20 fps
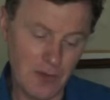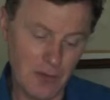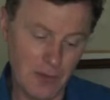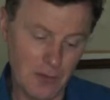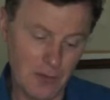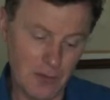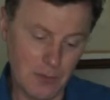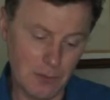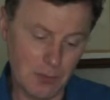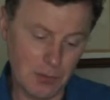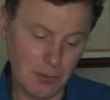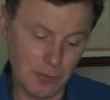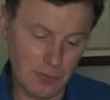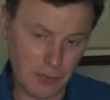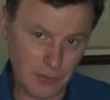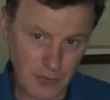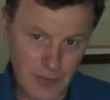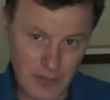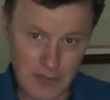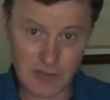the
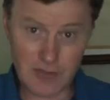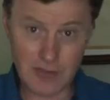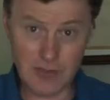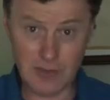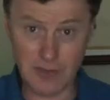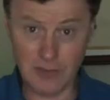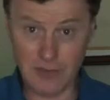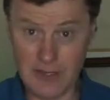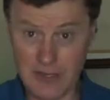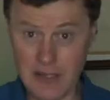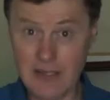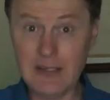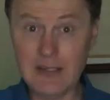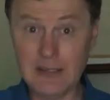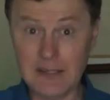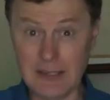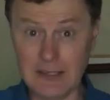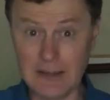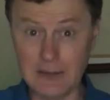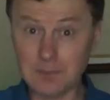progression of
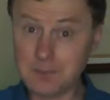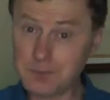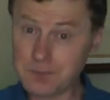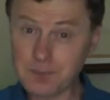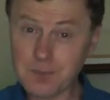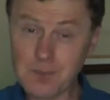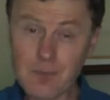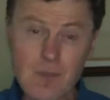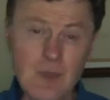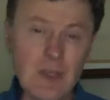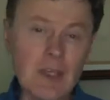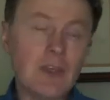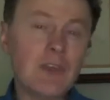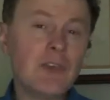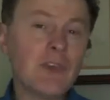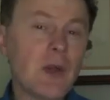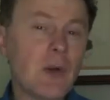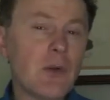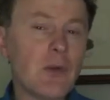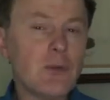healing
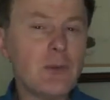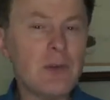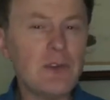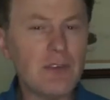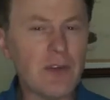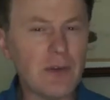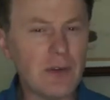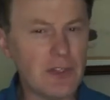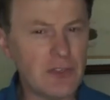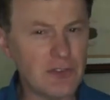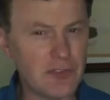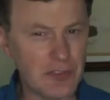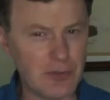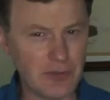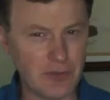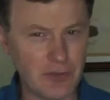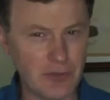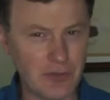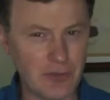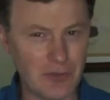is going to be very
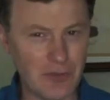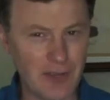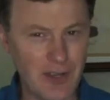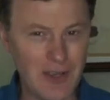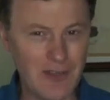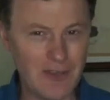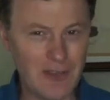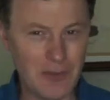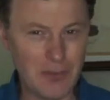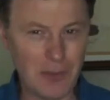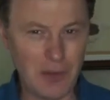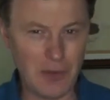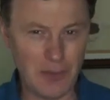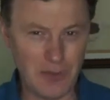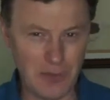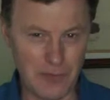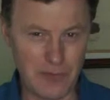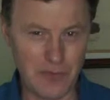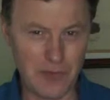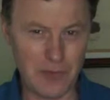different for
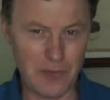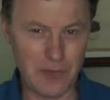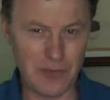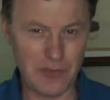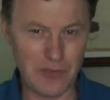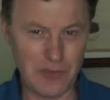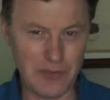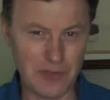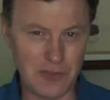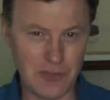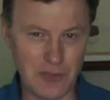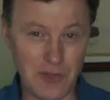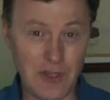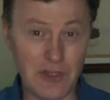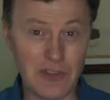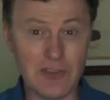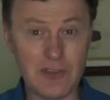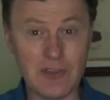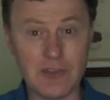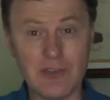both of those
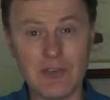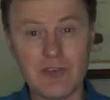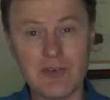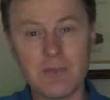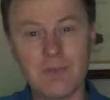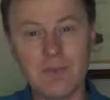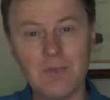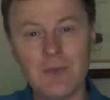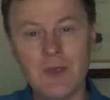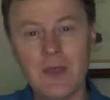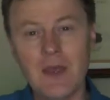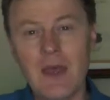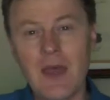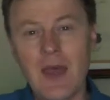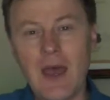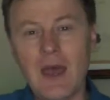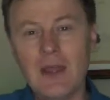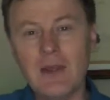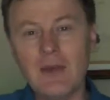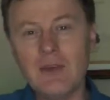situations.
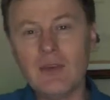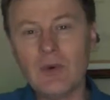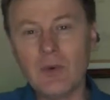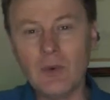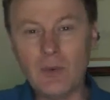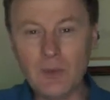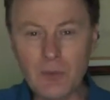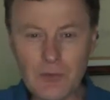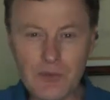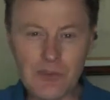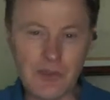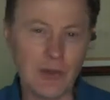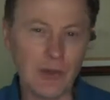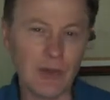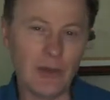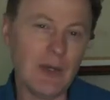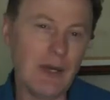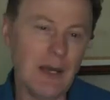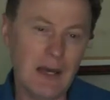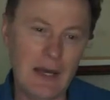And
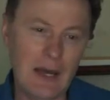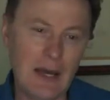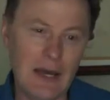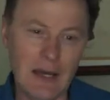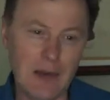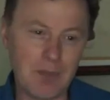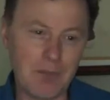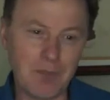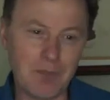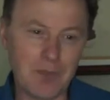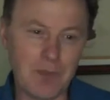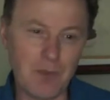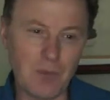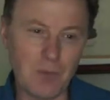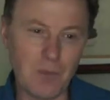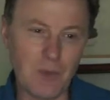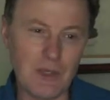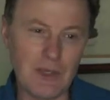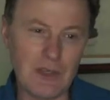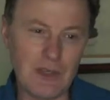also,
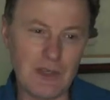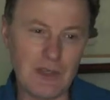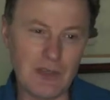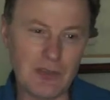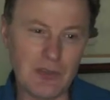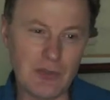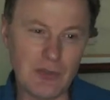we need